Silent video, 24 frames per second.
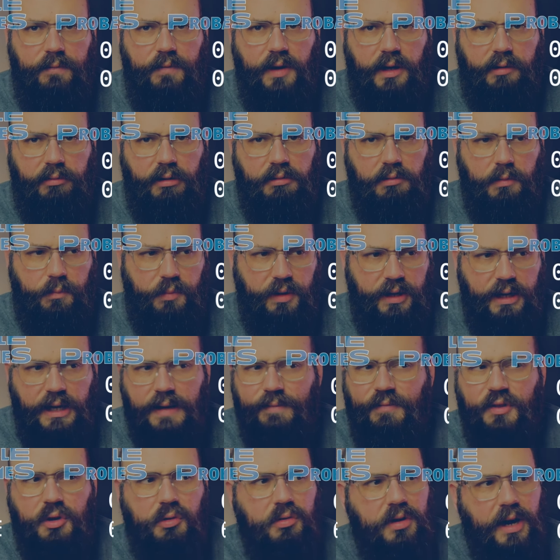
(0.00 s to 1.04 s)
of victory would be if
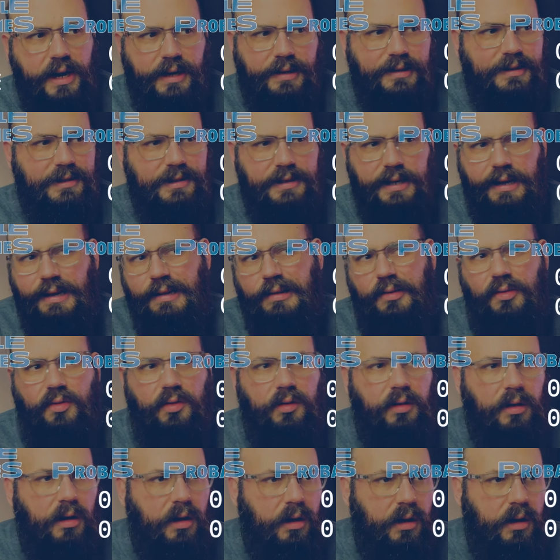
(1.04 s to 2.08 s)
the United States